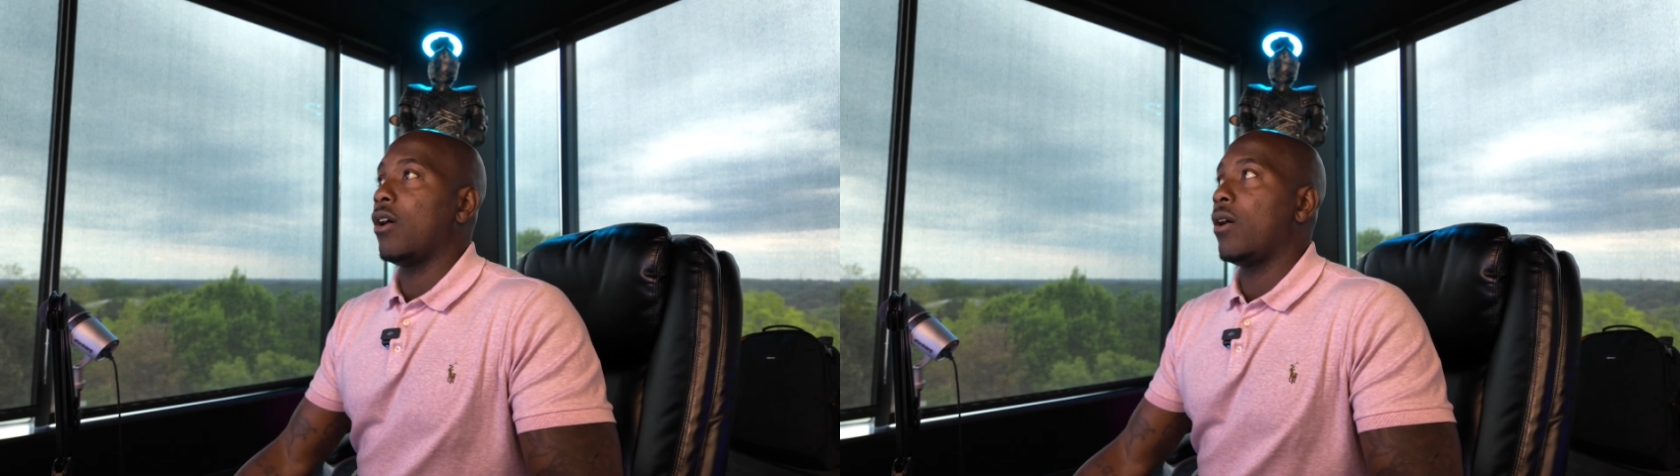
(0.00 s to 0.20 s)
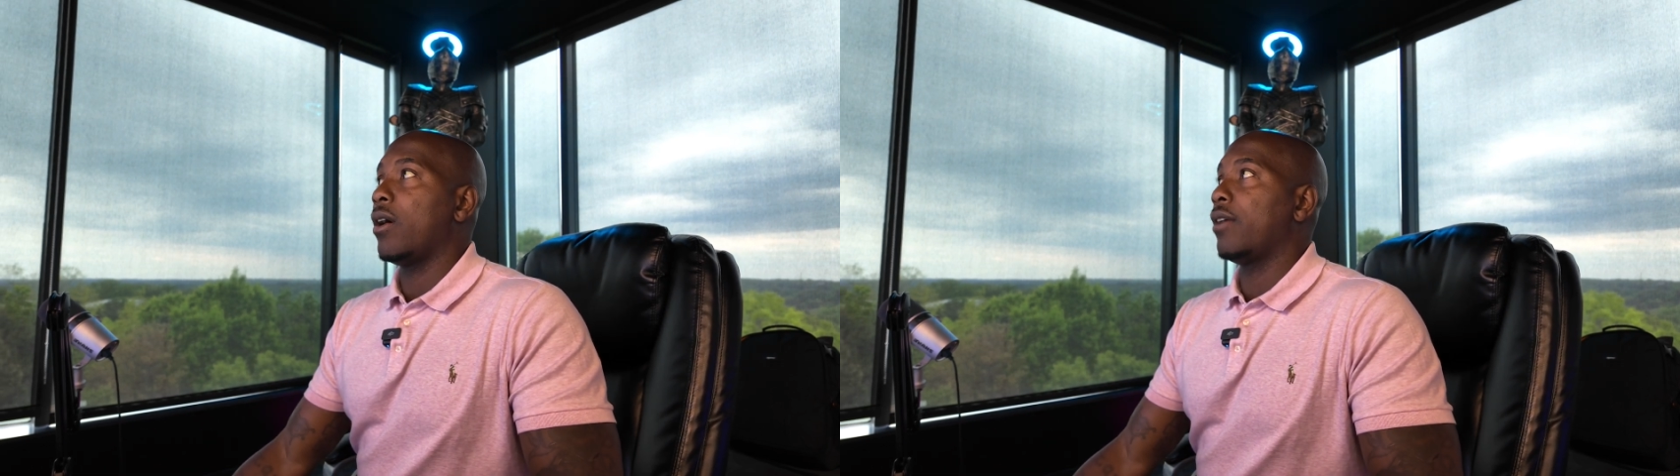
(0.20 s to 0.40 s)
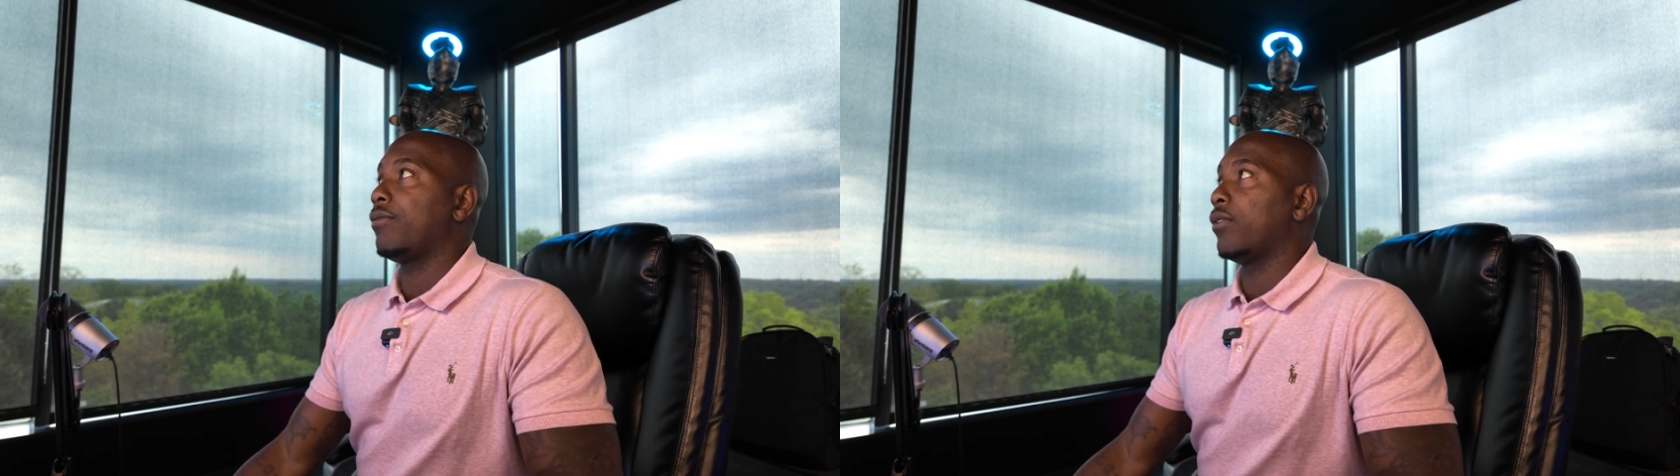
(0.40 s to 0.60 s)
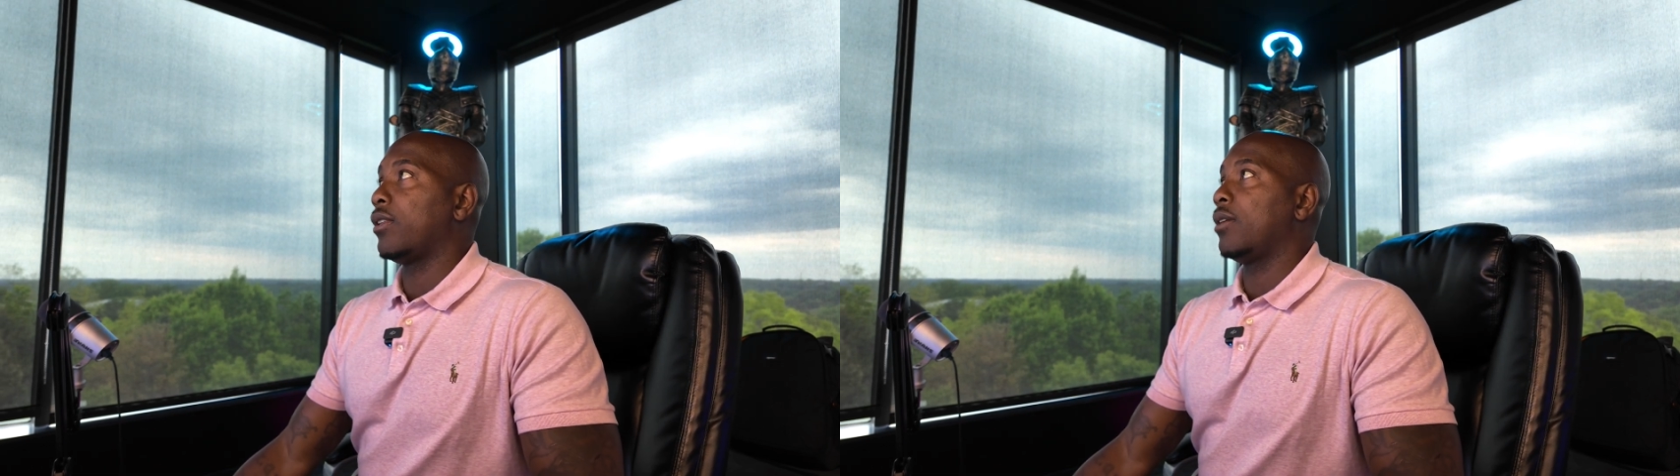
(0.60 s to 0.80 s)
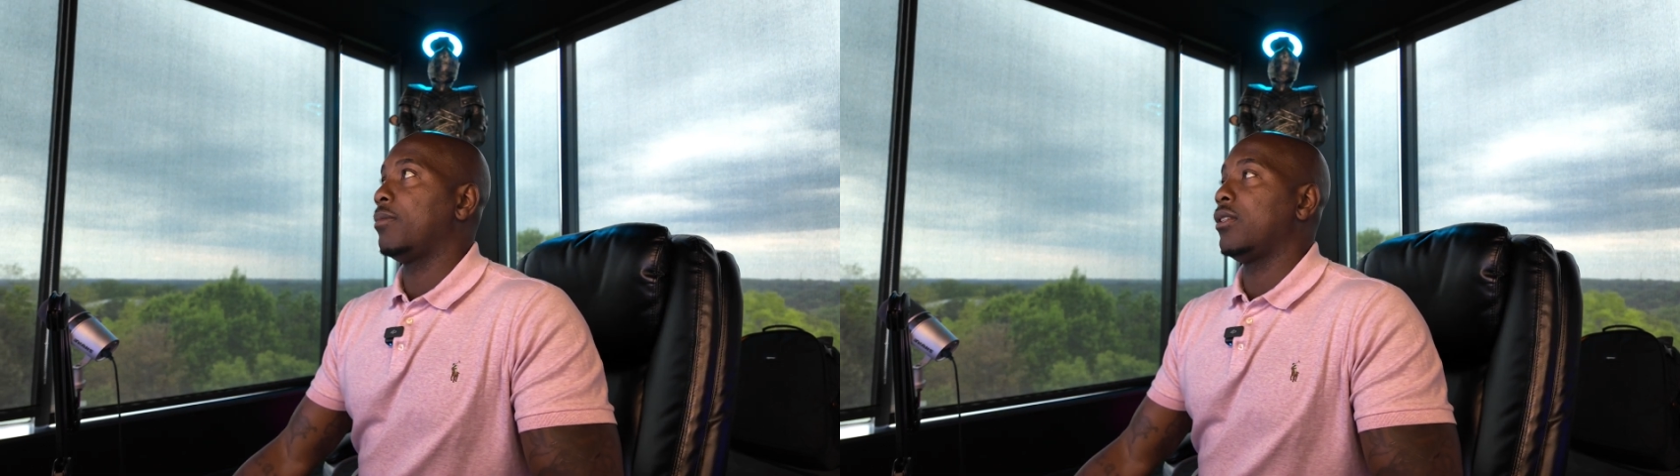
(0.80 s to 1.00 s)
hard
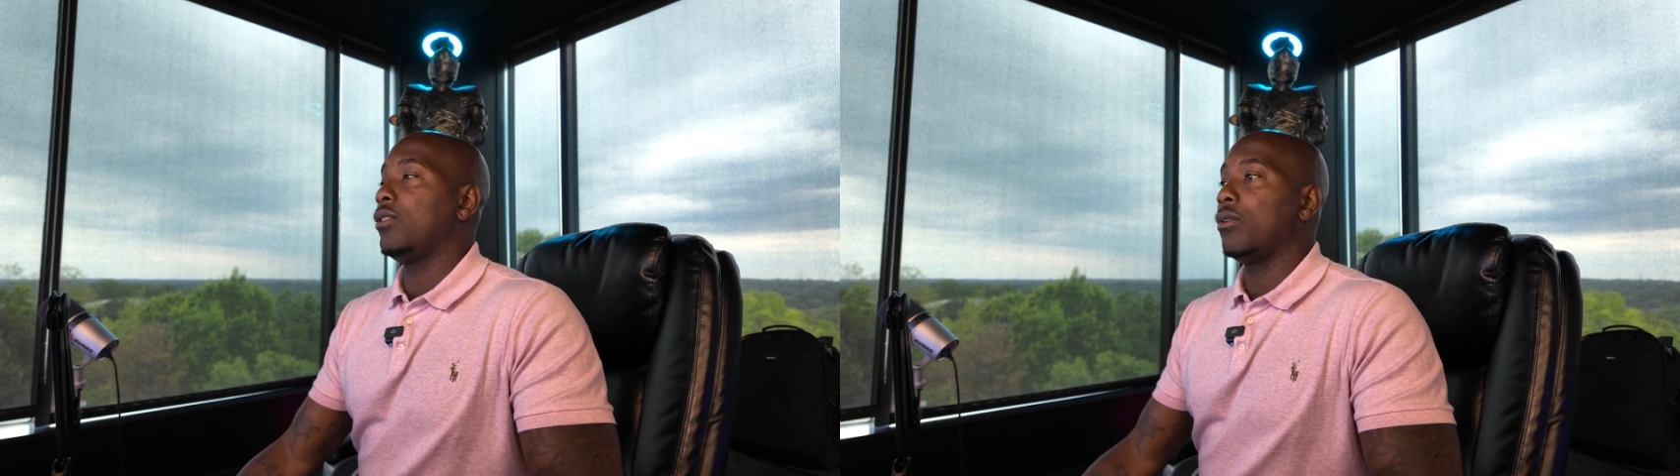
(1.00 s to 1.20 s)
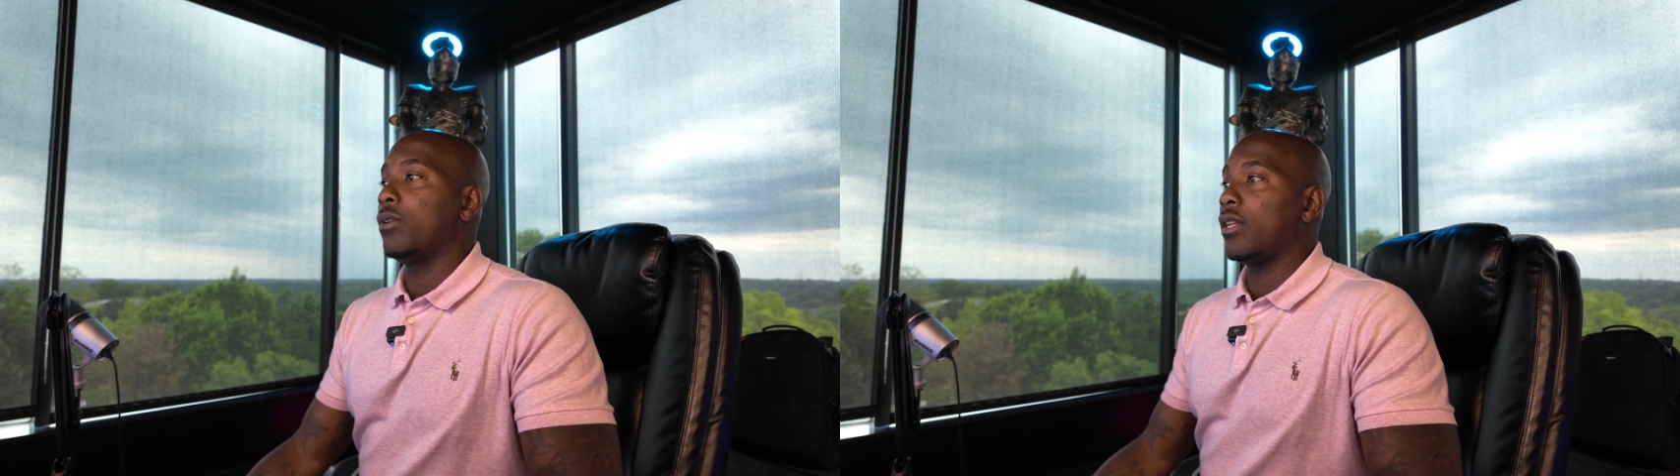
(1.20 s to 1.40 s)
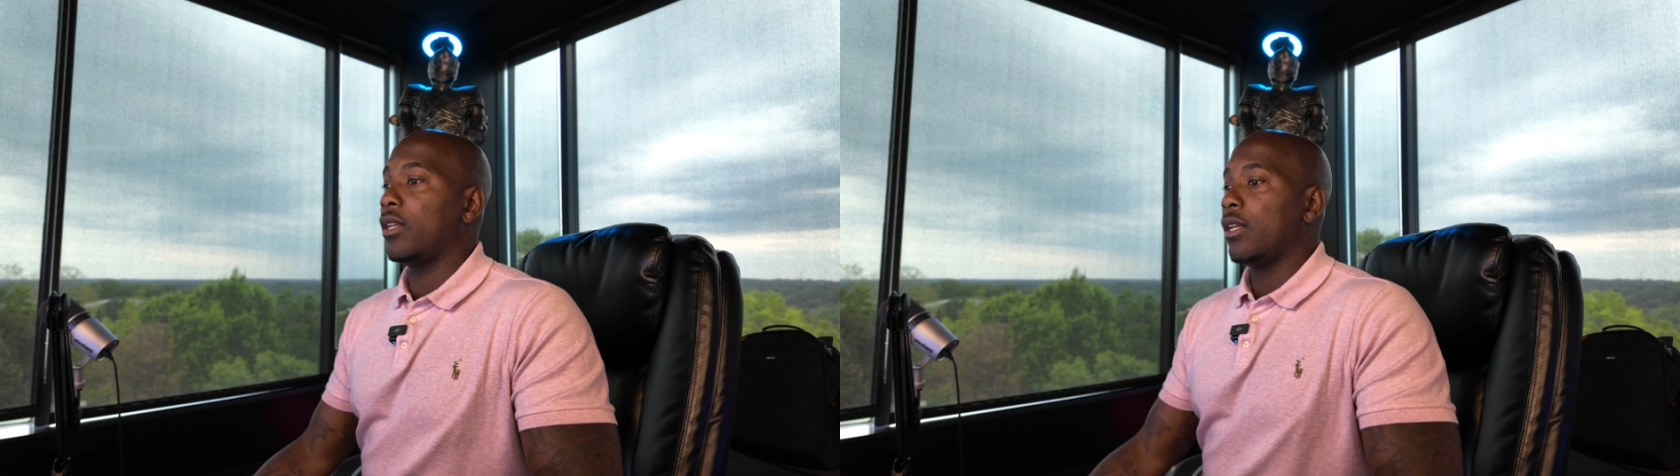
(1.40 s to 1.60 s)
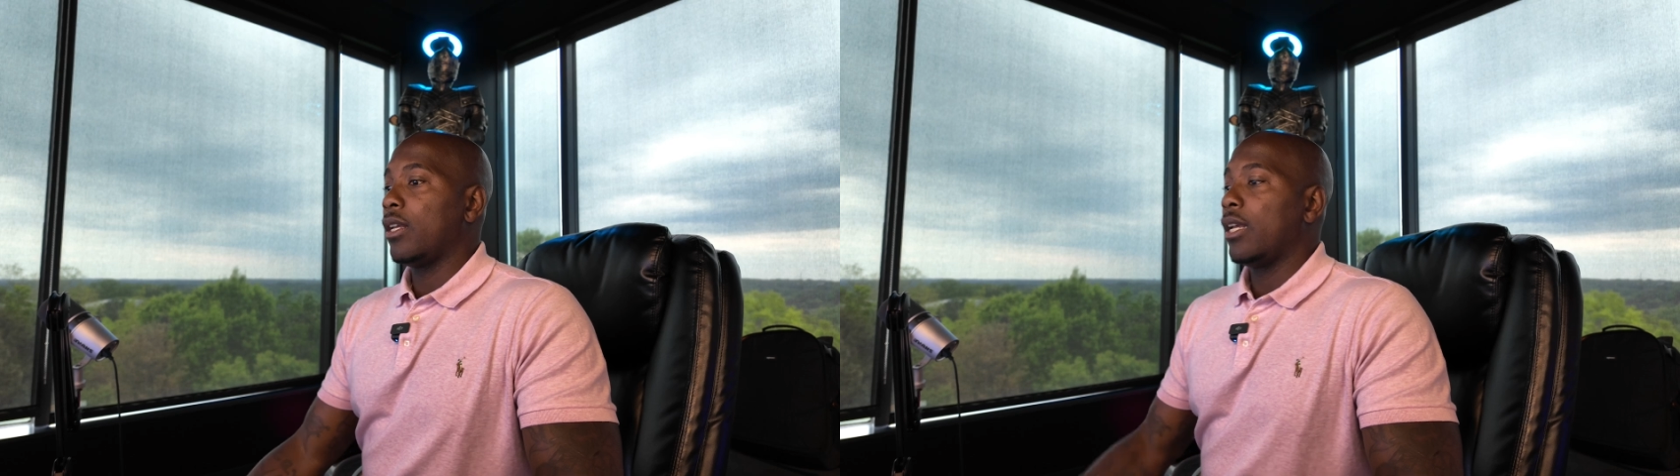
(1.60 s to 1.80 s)
for them to do it.